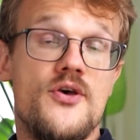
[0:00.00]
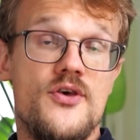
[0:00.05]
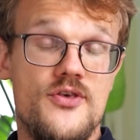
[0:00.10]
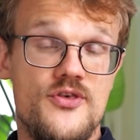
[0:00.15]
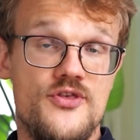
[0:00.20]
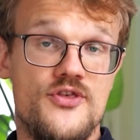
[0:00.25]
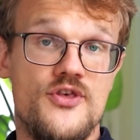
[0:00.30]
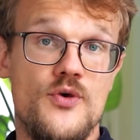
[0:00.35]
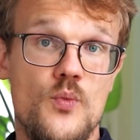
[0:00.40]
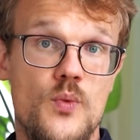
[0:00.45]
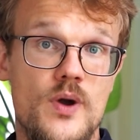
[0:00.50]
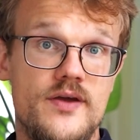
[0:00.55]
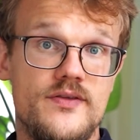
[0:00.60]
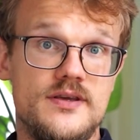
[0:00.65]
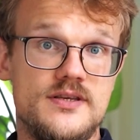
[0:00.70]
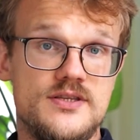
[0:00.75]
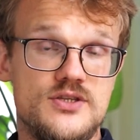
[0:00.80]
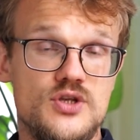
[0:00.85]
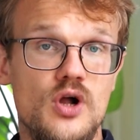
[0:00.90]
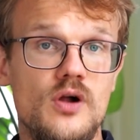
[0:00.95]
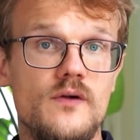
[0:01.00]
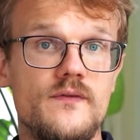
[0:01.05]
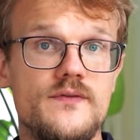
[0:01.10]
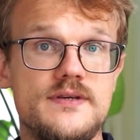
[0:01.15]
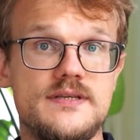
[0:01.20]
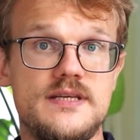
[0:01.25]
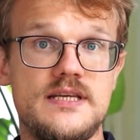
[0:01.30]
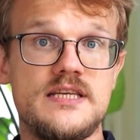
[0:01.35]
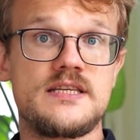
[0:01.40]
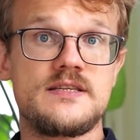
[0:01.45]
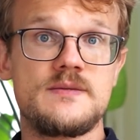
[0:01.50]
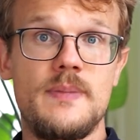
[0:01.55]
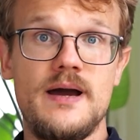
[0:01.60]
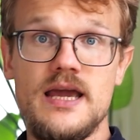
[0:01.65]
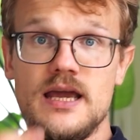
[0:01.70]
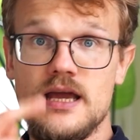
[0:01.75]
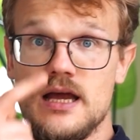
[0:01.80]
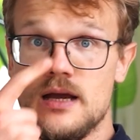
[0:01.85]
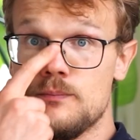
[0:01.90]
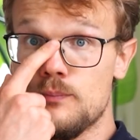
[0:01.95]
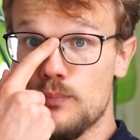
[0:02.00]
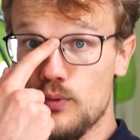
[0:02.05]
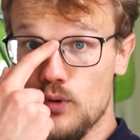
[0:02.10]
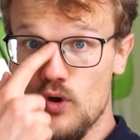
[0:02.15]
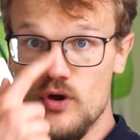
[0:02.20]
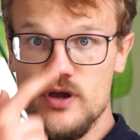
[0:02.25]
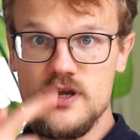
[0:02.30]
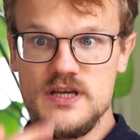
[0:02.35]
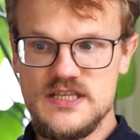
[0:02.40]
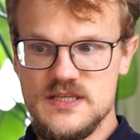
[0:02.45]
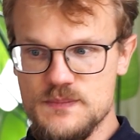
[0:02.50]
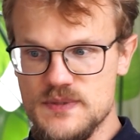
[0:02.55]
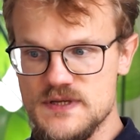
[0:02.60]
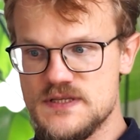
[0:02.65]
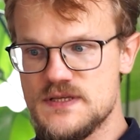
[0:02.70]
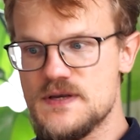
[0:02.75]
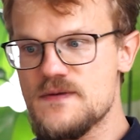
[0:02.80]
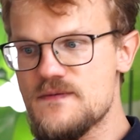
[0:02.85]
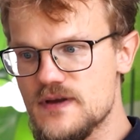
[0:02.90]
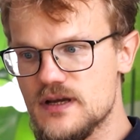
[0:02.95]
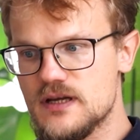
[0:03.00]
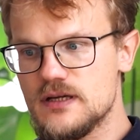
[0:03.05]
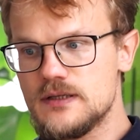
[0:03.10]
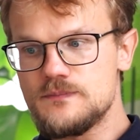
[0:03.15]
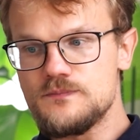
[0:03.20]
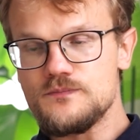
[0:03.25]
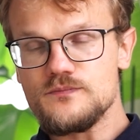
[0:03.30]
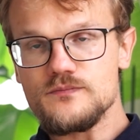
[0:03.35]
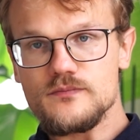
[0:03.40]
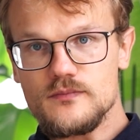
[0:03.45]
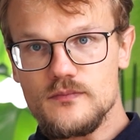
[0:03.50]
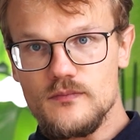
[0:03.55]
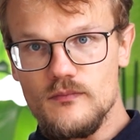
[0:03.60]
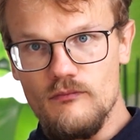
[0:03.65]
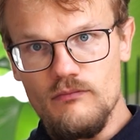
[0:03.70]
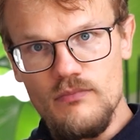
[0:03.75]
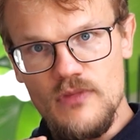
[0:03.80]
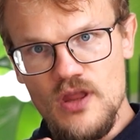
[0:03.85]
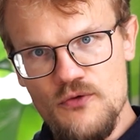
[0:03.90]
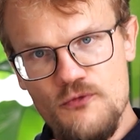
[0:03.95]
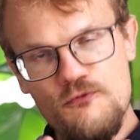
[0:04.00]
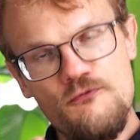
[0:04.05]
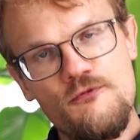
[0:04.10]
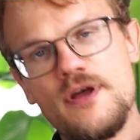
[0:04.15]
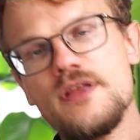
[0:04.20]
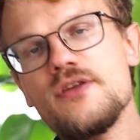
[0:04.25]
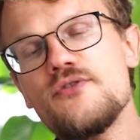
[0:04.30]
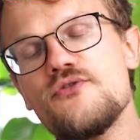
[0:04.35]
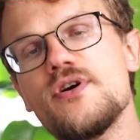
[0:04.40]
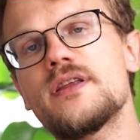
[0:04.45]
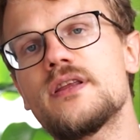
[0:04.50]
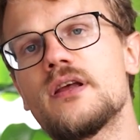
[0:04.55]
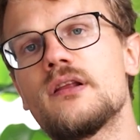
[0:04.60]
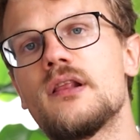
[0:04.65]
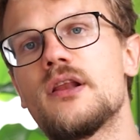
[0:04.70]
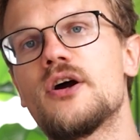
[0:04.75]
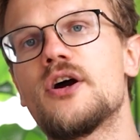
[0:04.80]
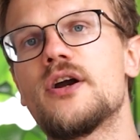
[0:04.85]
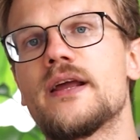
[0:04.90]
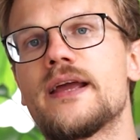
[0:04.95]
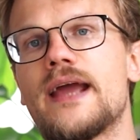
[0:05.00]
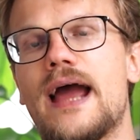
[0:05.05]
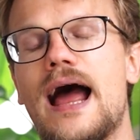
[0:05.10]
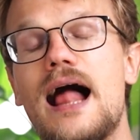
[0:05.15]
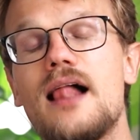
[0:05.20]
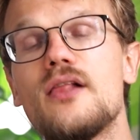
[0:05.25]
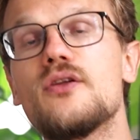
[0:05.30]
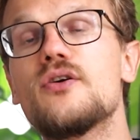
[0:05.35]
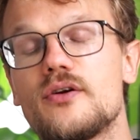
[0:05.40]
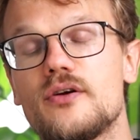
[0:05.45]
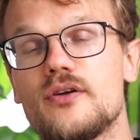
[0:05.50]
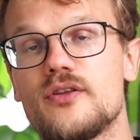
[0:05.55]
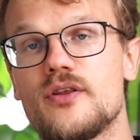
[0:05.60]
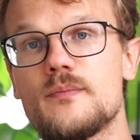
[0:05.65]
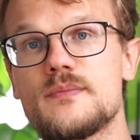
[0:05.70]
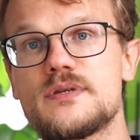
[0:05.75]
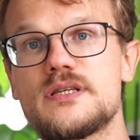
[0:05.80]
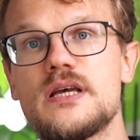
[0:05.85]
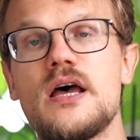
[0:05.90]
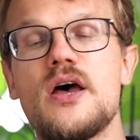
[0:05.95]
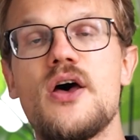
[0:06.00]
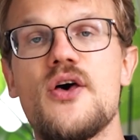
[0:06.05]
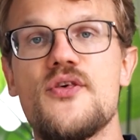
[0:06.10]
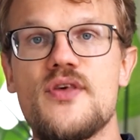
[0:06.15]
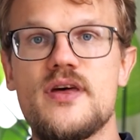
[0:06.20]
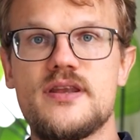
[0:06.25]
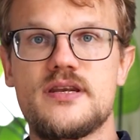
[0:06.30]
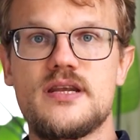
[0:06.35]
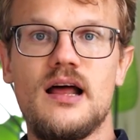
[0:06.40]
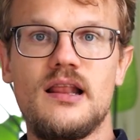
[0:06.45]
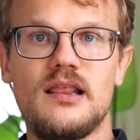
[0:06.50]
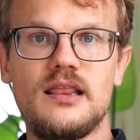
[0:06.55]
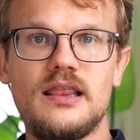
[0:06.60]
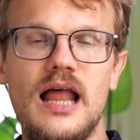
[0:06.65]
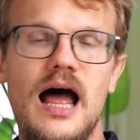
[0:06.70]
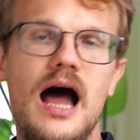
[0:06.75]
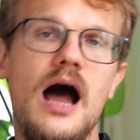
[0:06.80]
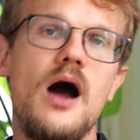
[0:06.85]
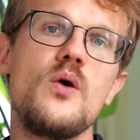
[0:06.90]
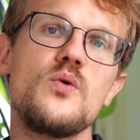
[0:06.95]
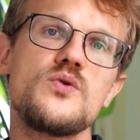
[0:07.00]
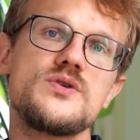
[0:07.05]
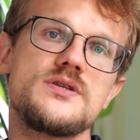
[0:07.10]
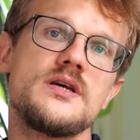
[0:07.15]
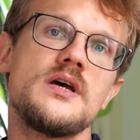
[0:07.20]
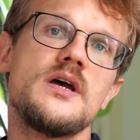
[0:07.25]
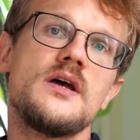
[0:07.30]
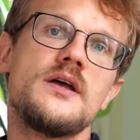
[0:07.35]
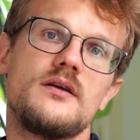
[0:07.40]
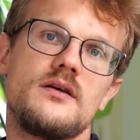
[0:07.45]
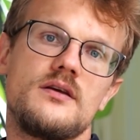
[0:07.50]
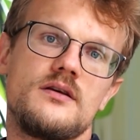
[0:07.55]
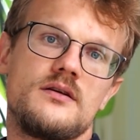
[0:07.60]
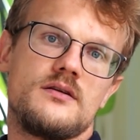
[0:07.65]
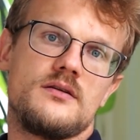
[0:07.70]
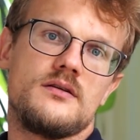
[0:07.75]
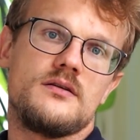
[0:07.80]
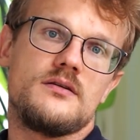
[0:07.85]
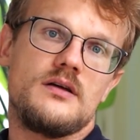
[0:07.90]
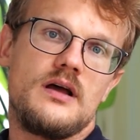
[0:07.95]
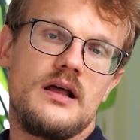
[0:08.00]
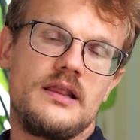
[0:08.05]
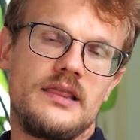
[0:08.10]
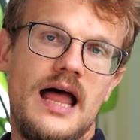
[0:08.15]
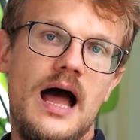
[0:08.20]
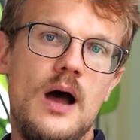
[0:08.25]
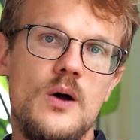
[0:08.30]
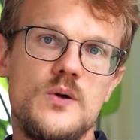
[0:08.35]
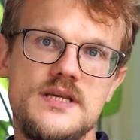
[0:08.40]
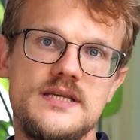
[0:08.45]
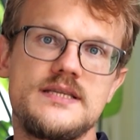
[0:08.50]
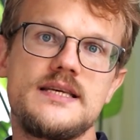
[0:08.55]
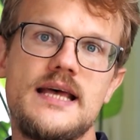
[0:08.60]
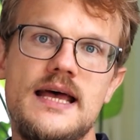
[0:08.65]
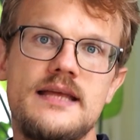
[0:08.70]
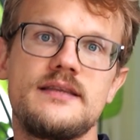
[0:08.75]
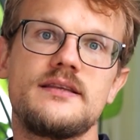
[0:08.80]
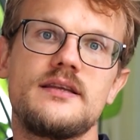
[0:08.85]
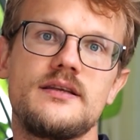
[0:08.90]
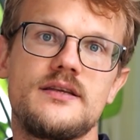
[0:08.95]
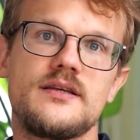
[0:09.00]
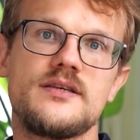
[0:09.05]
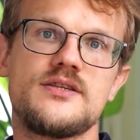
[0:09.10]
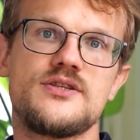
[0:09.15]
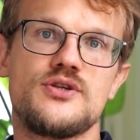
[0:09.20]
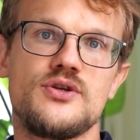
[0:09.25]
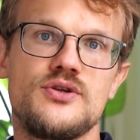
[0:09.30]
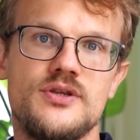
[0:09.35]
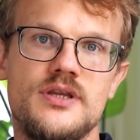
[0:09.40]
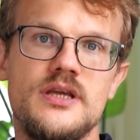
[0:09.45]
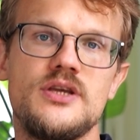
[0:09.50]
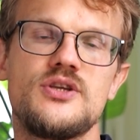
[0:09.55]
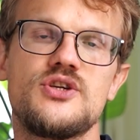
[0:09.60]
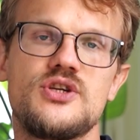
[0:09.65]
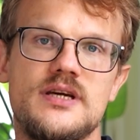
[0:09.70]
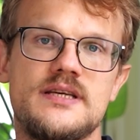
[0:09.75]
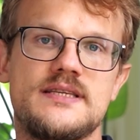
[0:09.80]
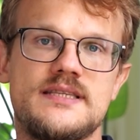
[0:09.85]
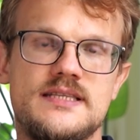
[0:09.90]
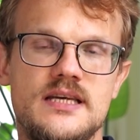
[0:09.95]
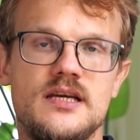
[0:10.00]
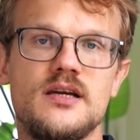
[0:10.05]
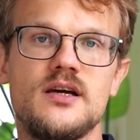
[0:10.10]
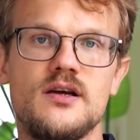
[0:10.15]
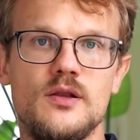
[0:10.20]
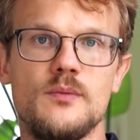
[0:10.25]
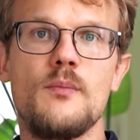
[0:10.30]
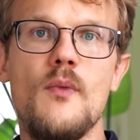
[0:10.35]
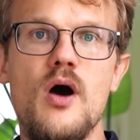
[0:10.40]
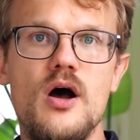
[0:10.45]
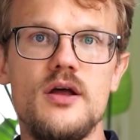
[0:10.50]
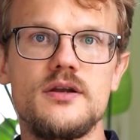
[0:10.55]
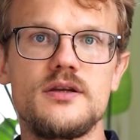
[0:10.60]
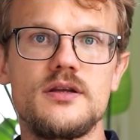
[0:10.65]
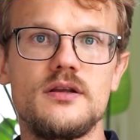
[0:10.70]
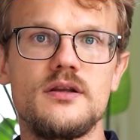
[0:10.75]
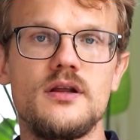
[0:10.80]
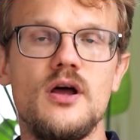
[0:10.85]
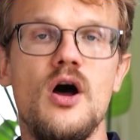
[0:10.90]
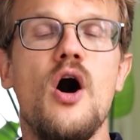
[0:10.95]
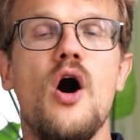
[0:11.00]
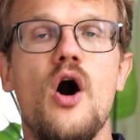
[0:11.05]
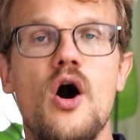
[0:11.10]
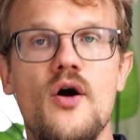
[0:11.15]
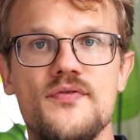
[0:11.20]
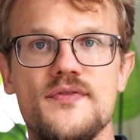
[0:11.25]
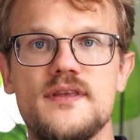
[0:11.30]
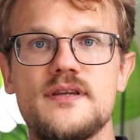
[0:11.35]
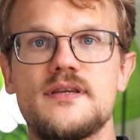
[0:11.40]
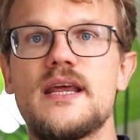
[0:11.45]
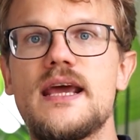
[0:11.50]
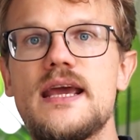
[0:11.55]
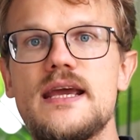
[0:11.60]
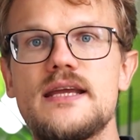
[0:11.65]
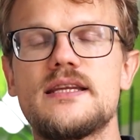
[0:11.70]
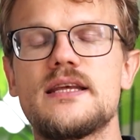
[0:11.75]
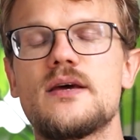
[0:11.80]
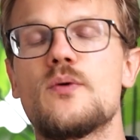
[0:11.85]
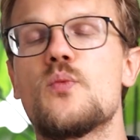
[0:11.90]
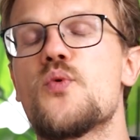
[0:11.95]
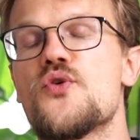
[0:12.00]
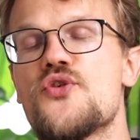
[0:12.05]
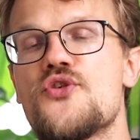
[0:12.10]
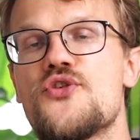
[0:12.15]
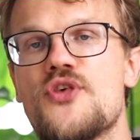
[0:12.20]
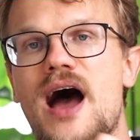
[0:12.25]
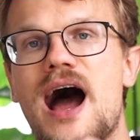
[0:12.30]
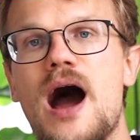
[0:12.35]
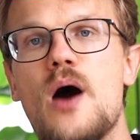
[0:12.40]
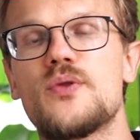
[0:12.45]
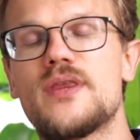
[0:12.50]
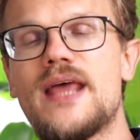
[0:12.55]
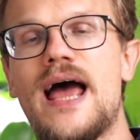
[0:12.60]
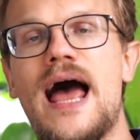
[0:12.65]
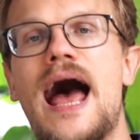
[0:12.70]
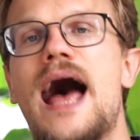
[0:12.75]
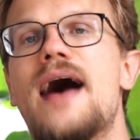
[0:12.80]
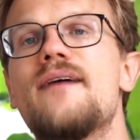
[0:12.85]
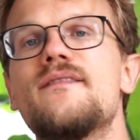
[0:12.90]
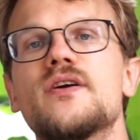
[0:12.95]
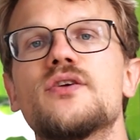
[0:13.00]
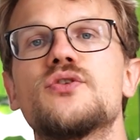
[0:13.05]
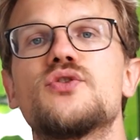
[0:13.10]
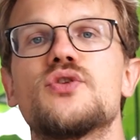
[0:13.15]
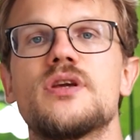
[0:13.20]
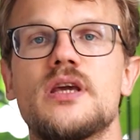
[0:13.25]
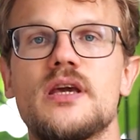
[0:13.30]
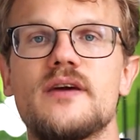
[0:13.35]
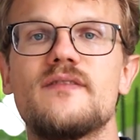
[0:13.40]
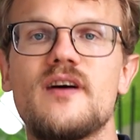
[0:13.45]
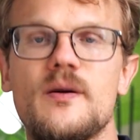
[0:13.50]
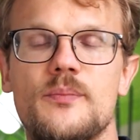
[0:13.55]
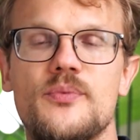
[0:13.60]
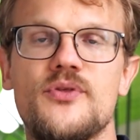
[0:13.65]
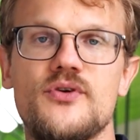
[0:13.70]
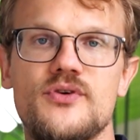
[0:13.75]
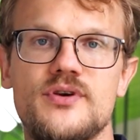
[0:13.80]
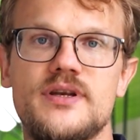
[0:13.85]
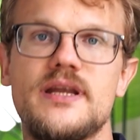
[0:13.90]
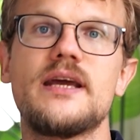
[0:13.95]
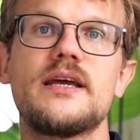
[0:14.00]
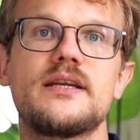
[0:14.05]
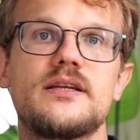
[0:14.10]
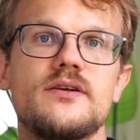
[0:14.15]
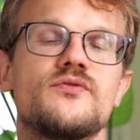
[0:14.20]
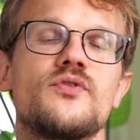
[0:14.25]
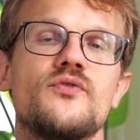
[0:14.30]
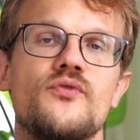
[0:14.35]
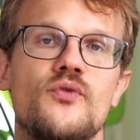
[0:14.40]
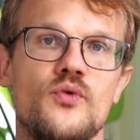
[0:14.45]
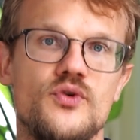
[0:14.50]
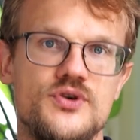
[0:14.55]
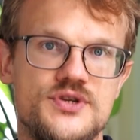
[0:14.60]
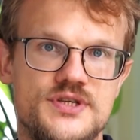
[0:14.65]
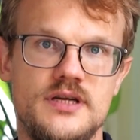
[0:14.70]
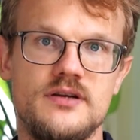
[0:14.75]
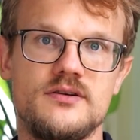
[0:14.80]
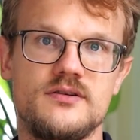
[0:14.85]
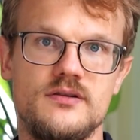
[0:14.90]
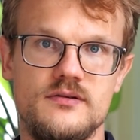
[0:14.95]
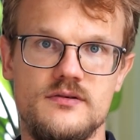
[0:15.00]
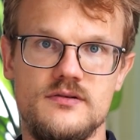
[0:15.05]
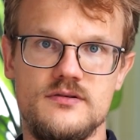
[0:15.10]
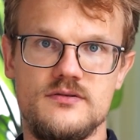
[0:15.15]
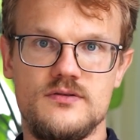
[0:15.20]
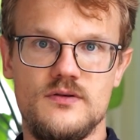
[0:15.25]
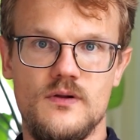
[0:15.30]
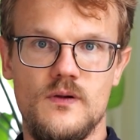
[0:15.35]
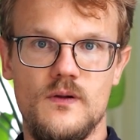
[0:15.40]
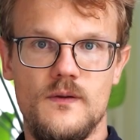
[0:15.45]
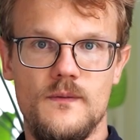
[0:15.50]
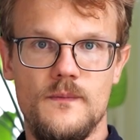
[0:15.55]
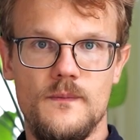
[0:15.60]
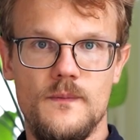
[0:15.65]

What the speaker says: The way they solve this is by employing specific federated learning algorithms that allows these entities to teach a single model on the data without having to give up their data for central control.